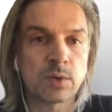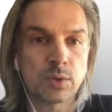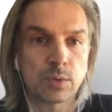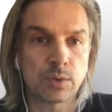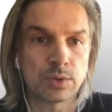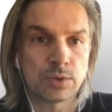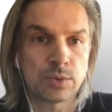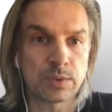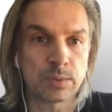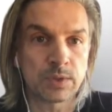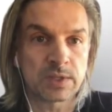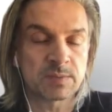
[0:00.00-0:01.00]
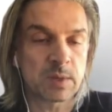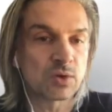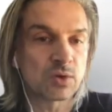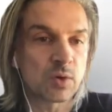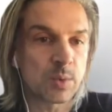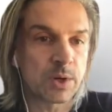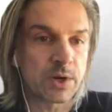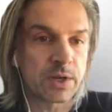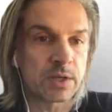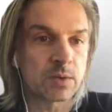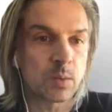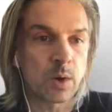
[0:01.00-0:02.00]
You could do it with the spatial
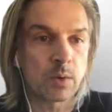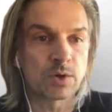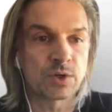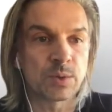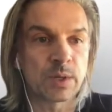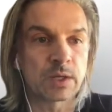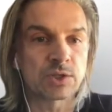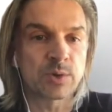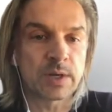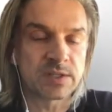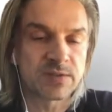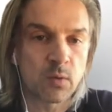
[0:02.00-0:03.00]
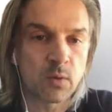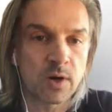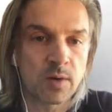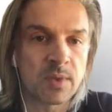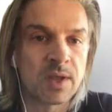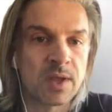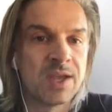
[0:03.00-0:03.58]
query where we're doing a transform.